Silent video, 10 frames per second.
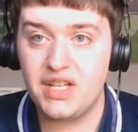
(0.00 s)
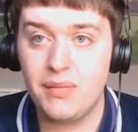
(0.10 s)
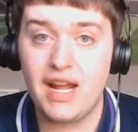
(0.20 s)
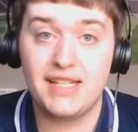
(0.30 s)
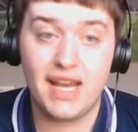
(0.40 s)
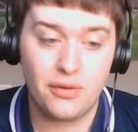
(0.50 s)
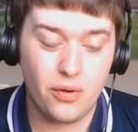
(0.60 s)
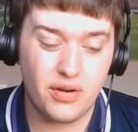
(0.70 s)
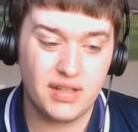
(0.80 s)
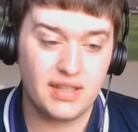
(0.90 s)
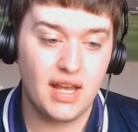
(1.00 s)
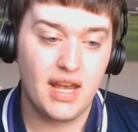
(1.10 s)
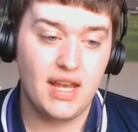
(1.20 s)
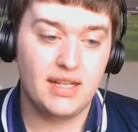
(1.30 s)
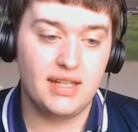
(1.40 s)
Inter Milan's headquarters
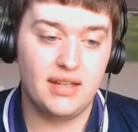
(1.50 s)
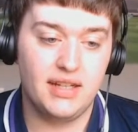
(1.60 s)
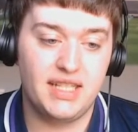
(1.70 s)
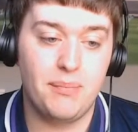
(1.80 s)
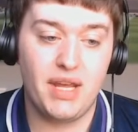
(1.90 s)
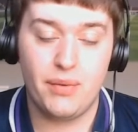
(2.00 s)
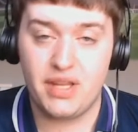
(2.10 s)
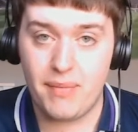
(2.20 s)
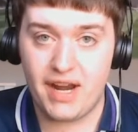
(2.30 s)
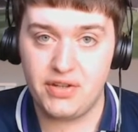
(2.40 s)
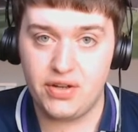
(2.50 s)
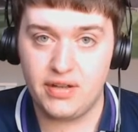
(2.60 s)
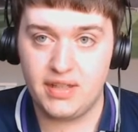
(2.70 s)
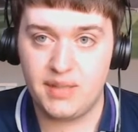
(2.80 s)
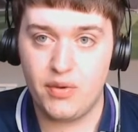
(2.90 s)
to, to meet with the
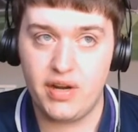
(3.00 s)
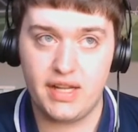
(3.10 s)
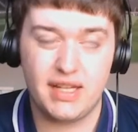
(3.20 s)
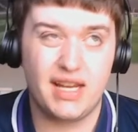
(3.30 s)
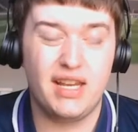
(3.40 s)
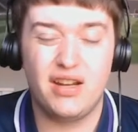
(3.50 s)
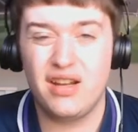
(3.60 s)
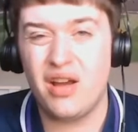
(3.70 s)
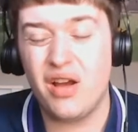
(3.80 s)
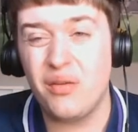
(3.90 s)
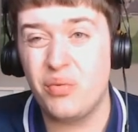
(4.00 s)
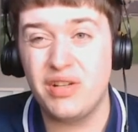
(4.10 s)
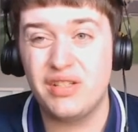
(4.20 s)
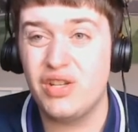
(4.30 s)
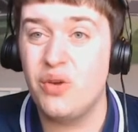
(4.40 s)
manager, Simone Inzaghi, and I, I
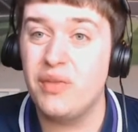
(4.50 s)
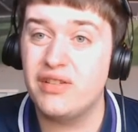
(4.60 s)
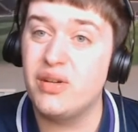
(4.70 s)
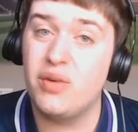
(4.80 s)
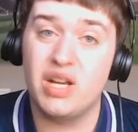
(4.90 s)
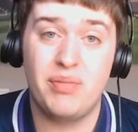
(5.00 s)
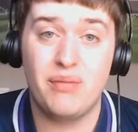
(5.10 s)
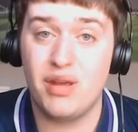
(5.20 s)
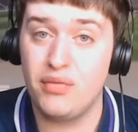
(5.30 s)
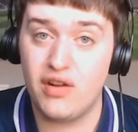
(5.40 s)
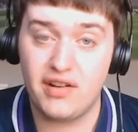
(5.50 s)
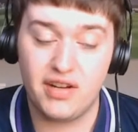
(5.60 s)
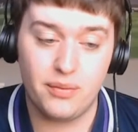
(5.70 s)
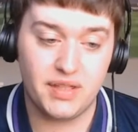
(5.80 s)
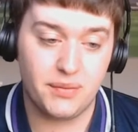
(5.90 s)
would assume that someone like Beppe
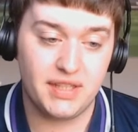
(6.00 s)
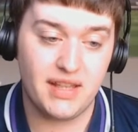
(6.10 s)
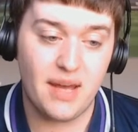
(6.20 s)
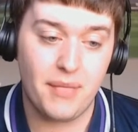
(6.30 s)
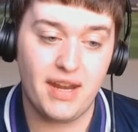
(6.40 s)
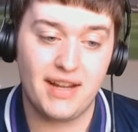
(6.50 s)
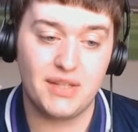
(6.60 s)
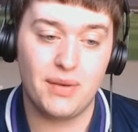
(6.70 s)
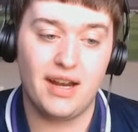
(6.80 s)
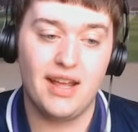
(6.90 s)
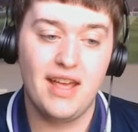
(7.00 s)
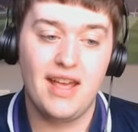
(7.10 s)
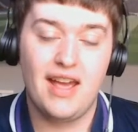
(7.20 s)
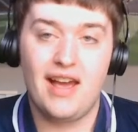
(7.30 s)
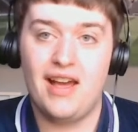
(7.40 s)
Marotta was, was in that meeting as well.
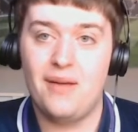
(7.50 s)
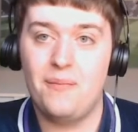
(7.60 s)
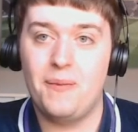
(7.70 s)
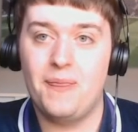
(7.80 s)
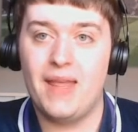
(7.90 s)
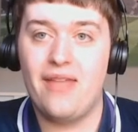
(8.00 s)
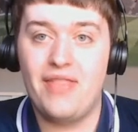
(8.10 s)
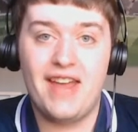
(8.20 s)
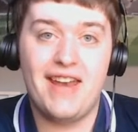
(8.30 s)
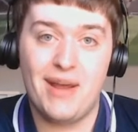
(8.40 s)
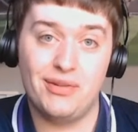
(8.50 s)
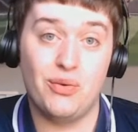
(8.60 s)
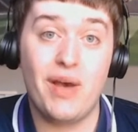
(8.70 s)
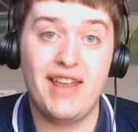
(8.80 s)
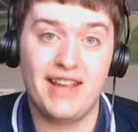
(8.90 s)
Um, and then it
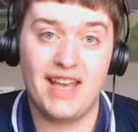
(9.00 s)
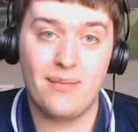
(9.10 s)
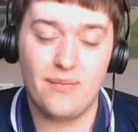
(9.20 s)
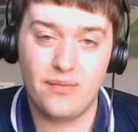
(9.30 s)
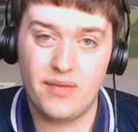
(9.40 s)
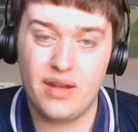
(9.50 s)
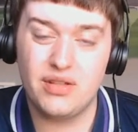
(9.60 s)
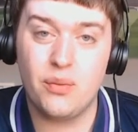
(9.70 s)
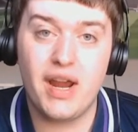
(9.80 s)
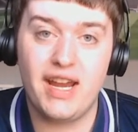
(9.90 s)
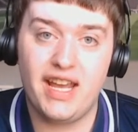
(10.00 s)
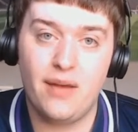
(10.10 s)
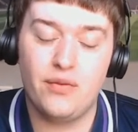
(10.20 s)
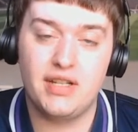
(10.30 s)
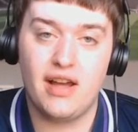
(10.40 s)
was a waiting game. It was a waiting
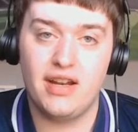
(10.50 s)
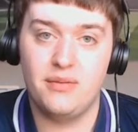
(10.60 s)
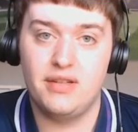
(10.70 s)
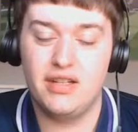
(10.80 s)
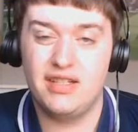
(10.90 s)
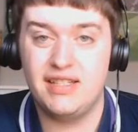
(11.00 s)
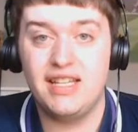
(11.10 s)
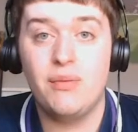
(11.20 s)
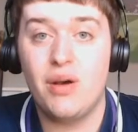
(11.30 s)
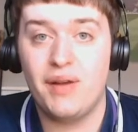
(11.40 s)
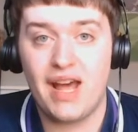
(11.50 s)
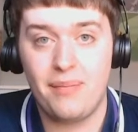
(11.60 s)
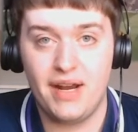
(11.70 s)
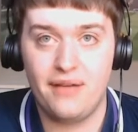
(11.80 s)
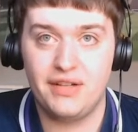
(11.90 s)
game for Tottenham to, to see what would
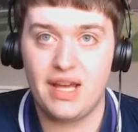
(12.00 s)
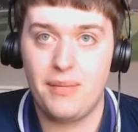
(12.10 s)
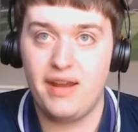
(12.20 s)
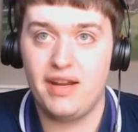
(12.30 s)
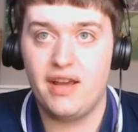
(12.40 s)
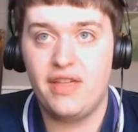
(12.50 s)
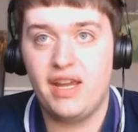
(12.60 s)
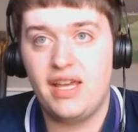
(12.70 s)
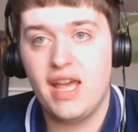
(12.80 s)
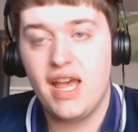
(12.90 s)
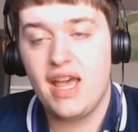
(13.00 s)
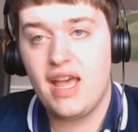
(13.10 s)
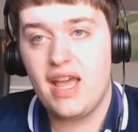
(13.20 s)
happen after that meeting. I think...